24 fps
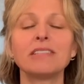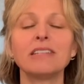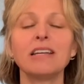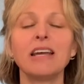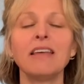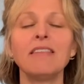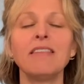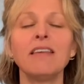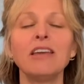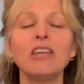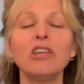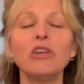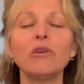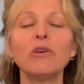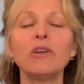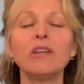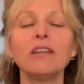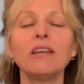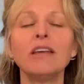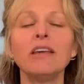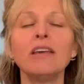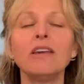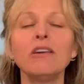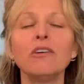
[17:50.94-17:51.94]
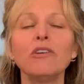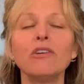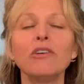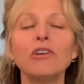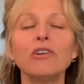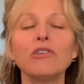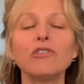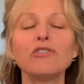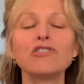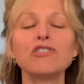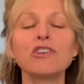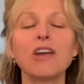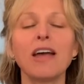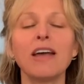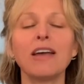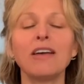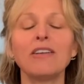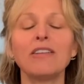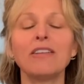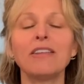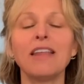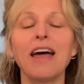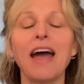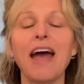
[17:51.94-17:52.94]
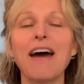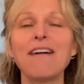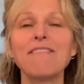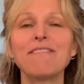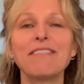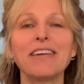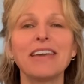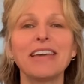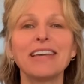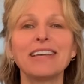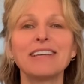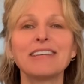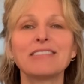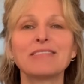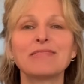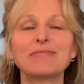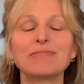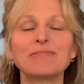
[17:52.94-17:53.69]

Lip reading: and that you can hear your child laughing.